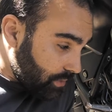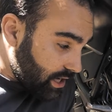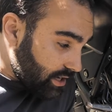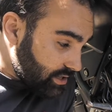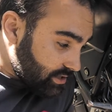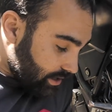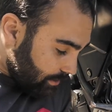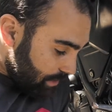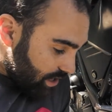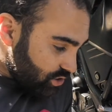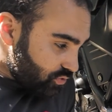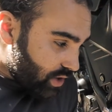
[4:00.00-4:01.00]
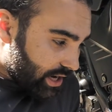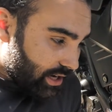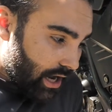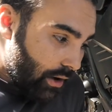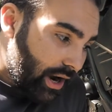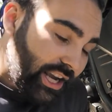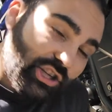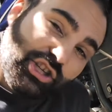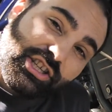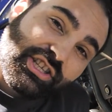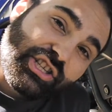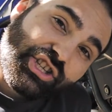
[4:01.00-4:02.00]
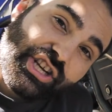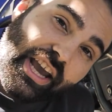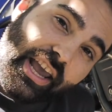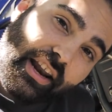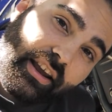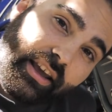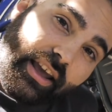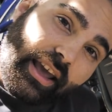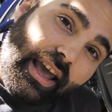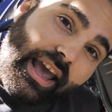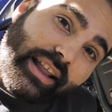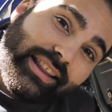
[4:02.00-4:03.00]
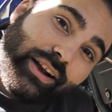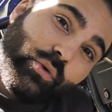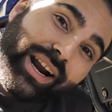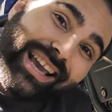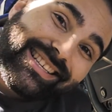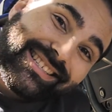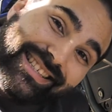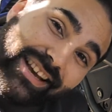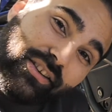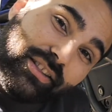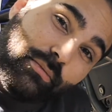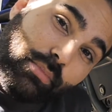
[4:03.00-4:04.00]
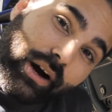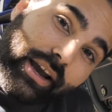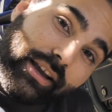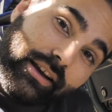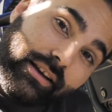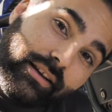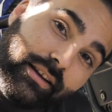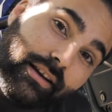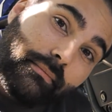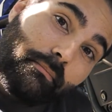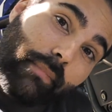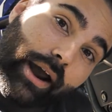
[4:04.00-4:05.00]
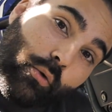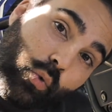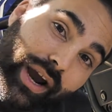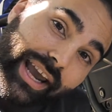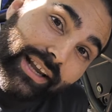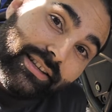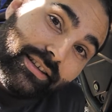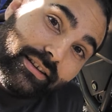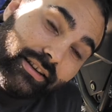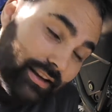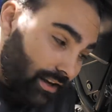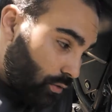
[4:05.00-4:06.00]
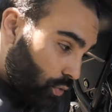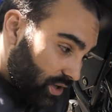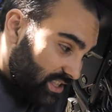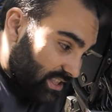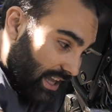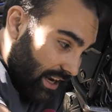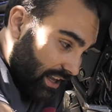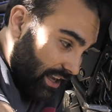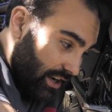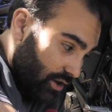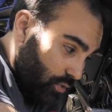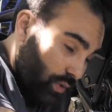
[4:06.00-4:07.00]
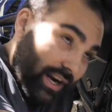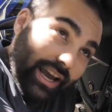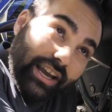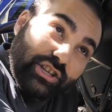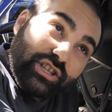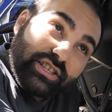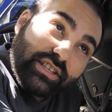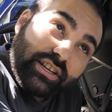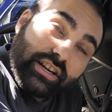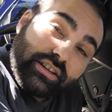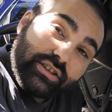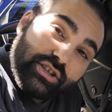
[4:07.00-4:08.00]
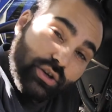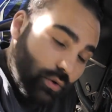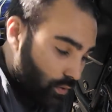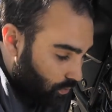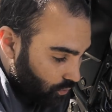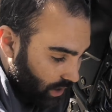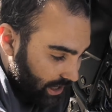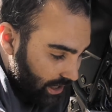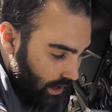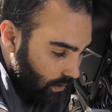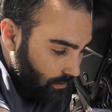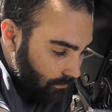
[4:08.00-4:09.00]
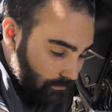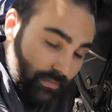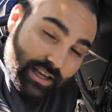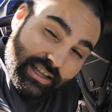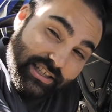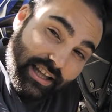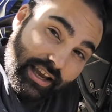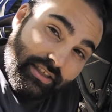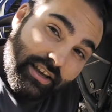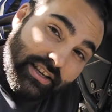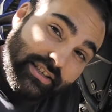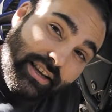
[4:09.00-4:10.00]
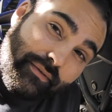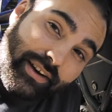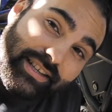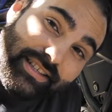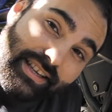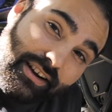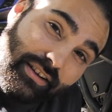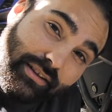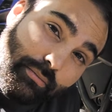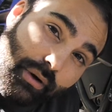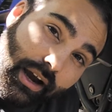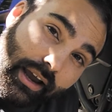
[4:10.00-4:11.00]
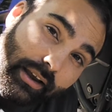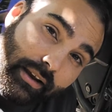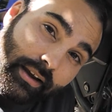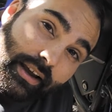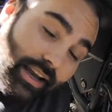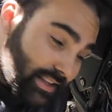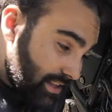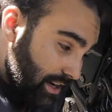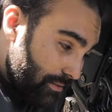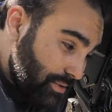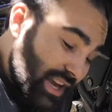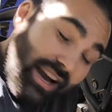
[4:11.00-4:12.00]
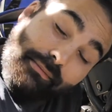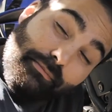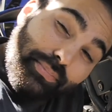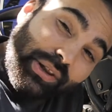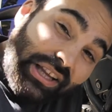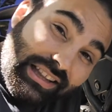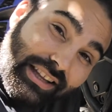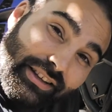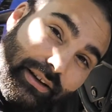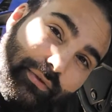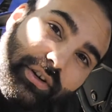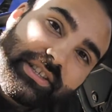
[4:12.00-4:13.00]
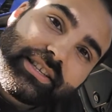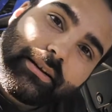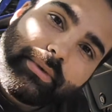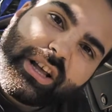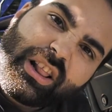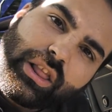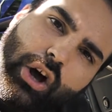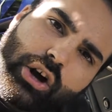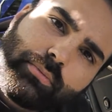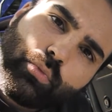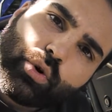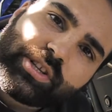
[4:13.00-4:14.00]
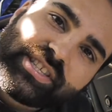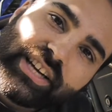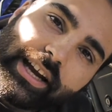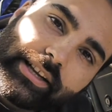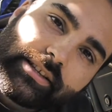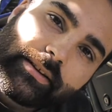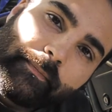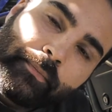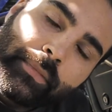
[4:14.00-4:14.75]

Because imagine right now, I adjust the chain, and then when I sit on the bike, my weight was not here when I adjusted it. So right now, it's like this. If I sit on the bike, it's gonna be completely different. It's gonna be a lot more tight.